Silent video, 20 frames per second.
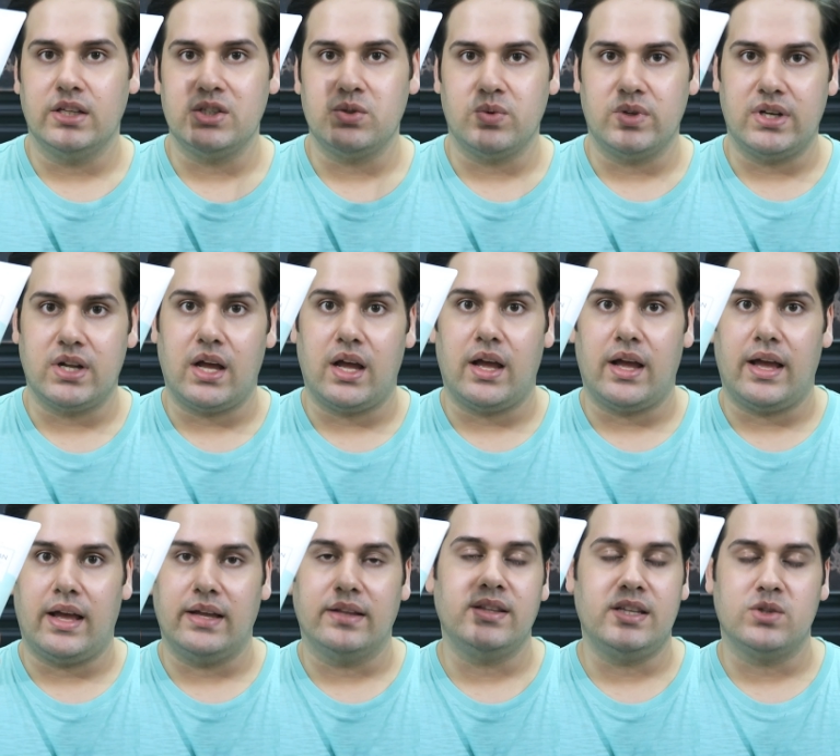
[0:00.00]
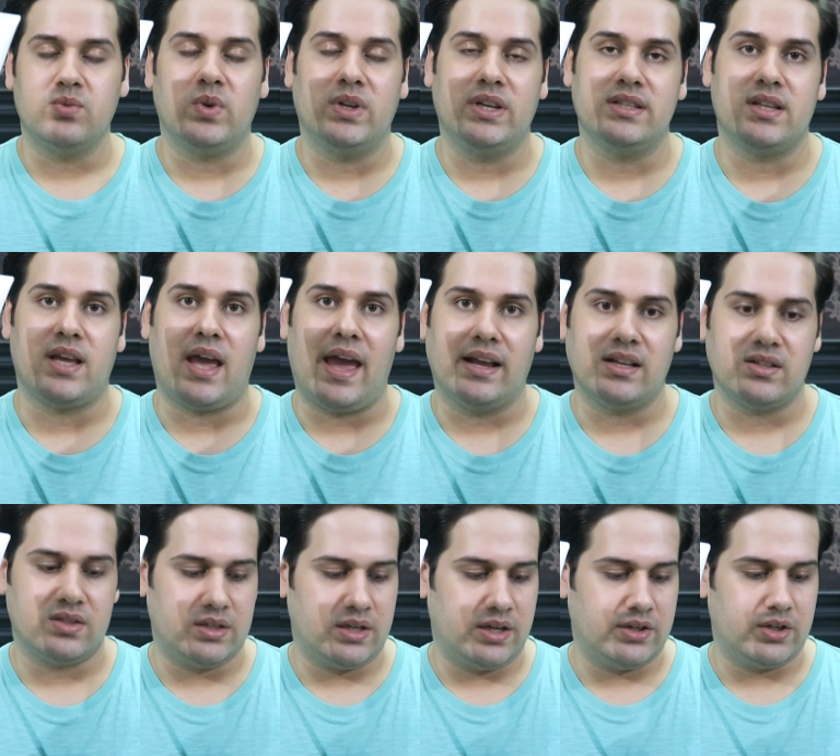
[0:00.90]
This one is an
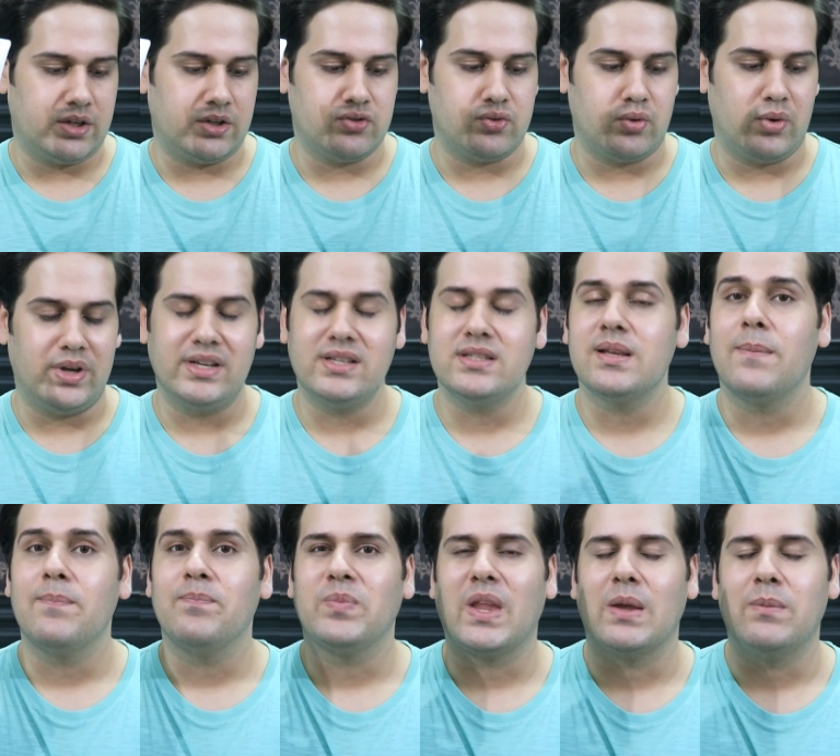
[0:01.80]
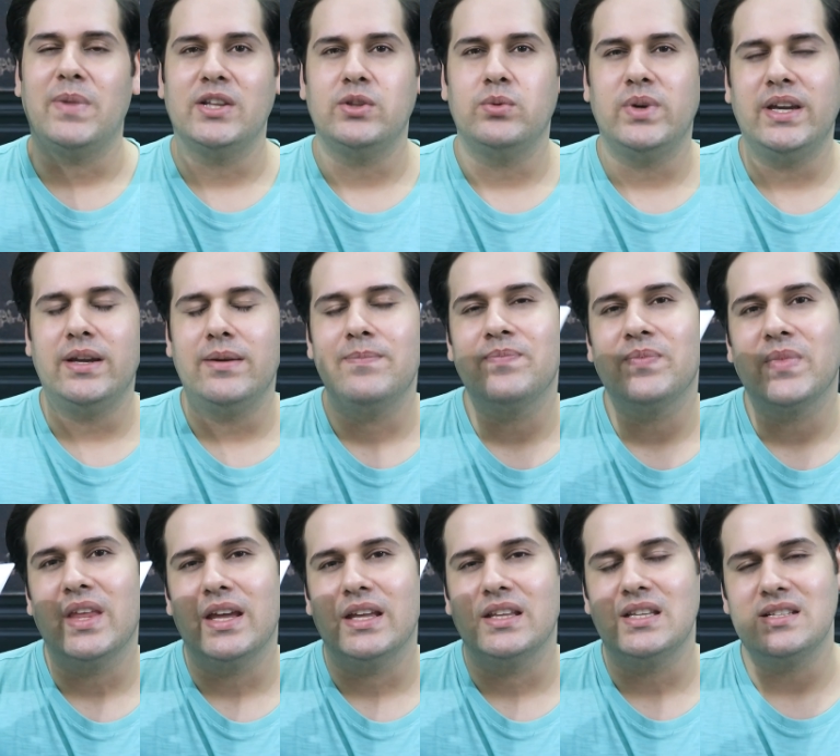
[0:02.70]
excellent choice. By the way,
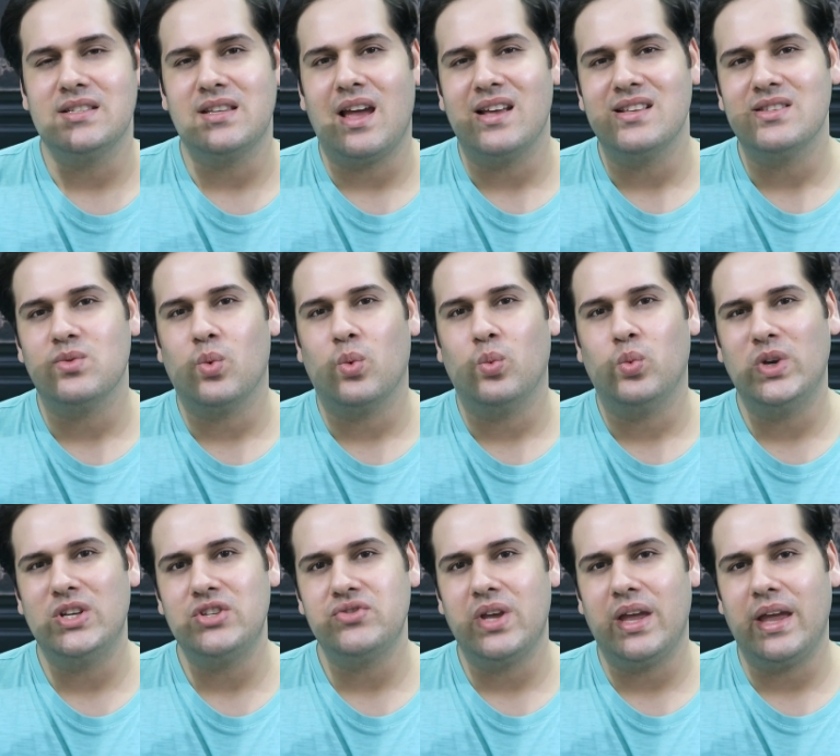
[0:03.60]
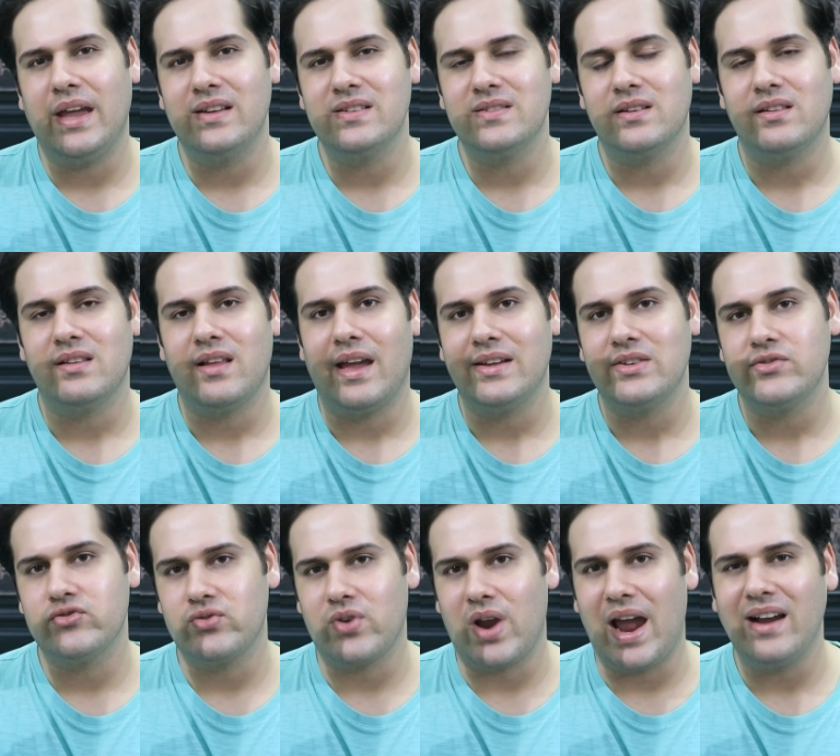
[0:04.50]
this has witch hazel
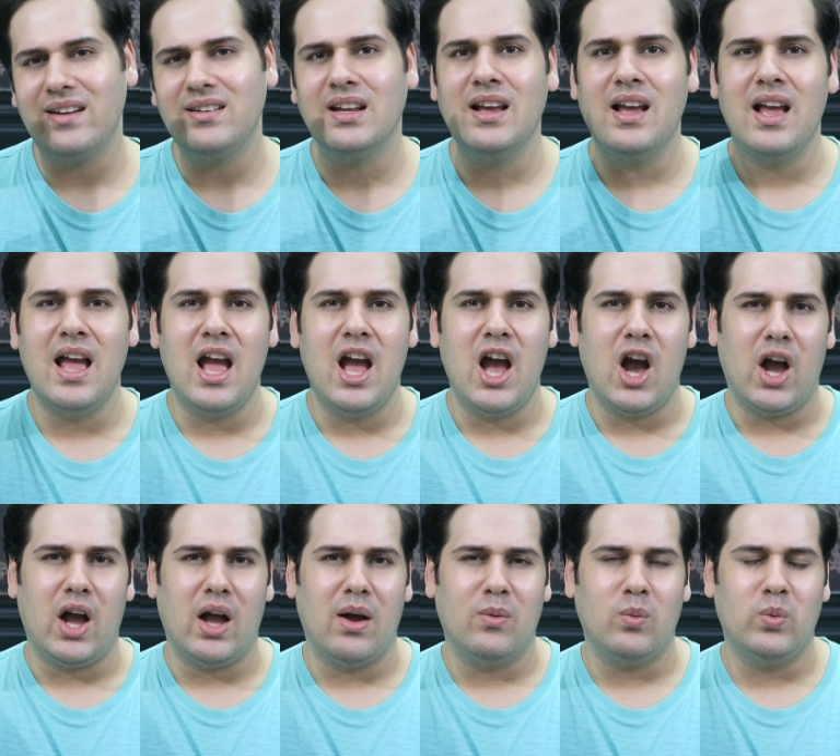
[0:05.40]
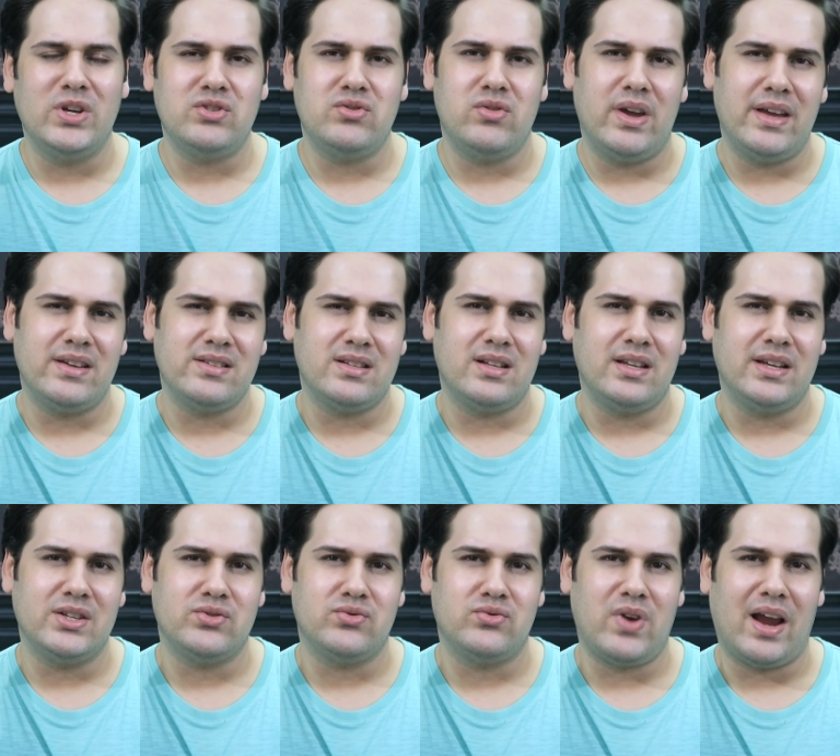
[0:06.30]
extract. Witch
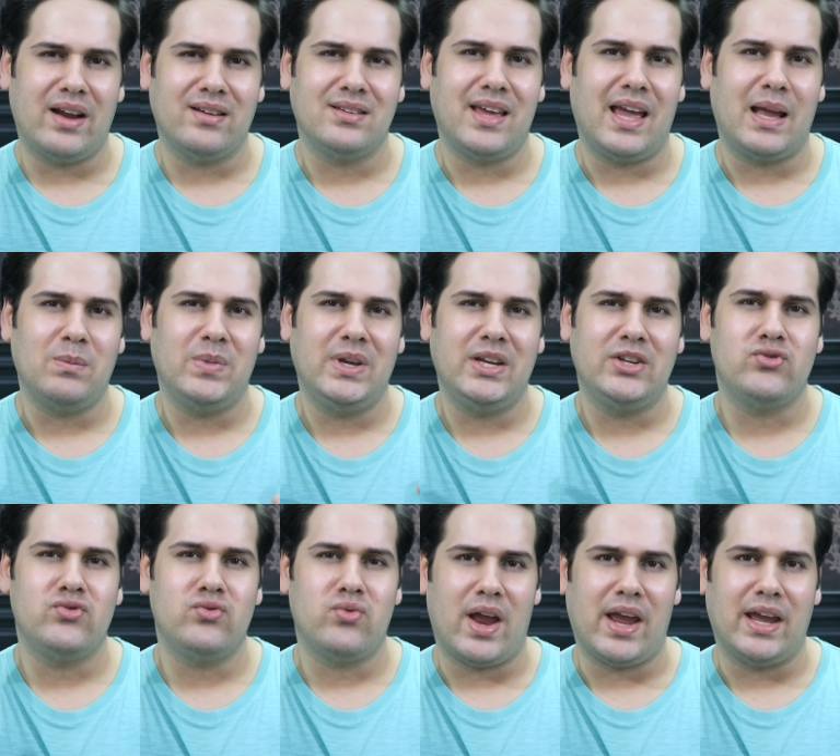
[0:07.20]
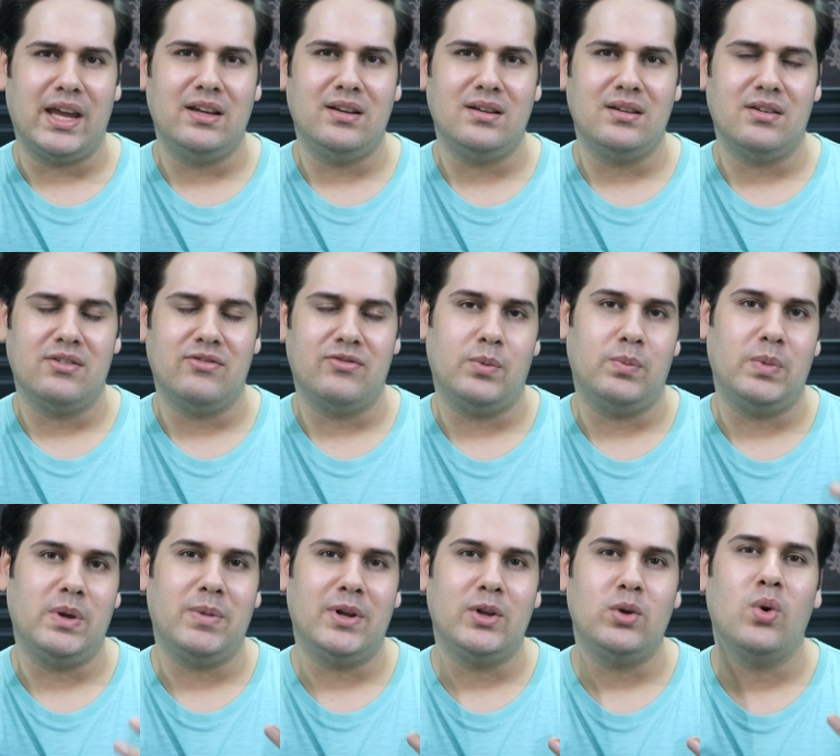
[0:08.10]
hazel extract can be drying for
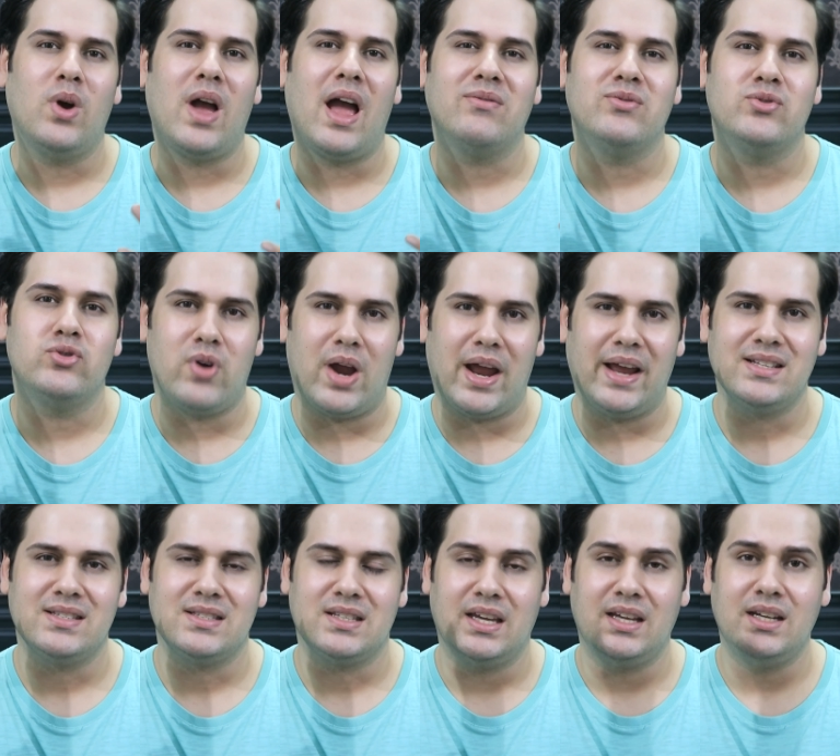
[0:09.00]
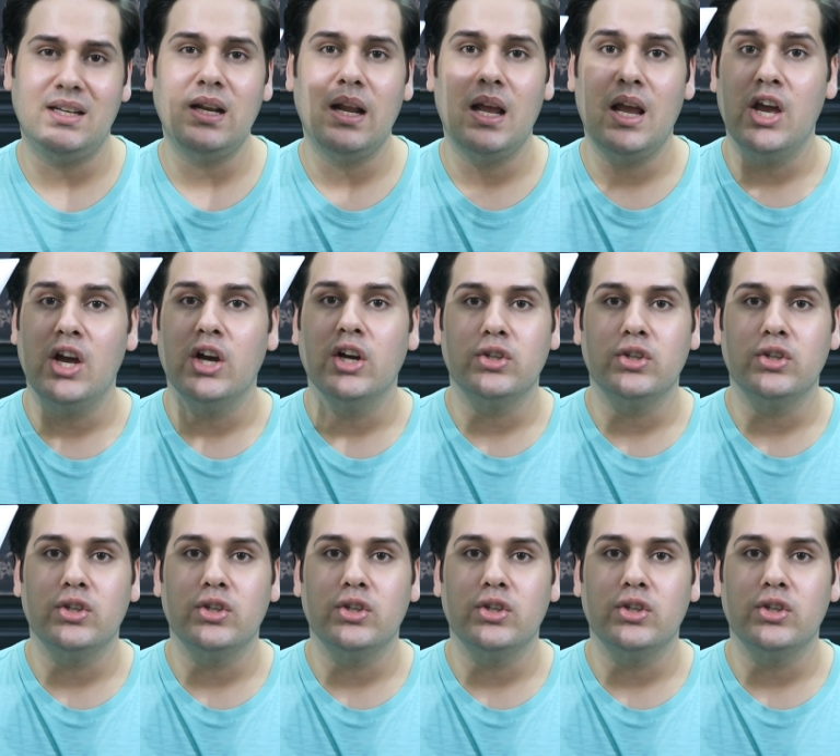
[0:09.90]
people who have dry skin.